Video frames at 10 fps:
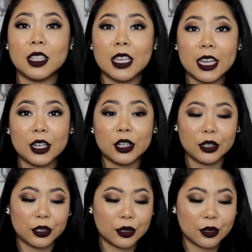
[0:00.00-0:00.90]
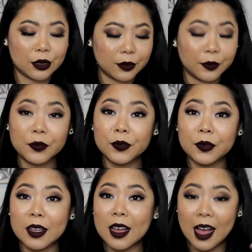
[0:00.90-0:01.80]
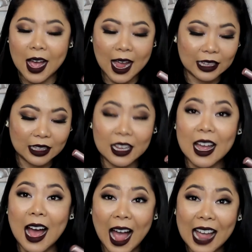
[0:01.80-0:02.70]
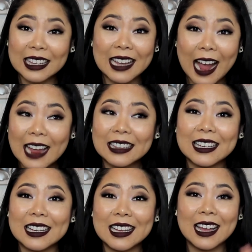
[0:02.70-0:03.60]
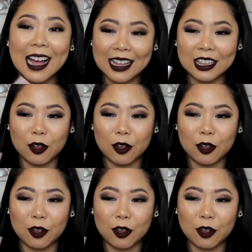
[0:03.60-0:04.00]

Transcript: Get it, girl. Highly, highly, highly, highly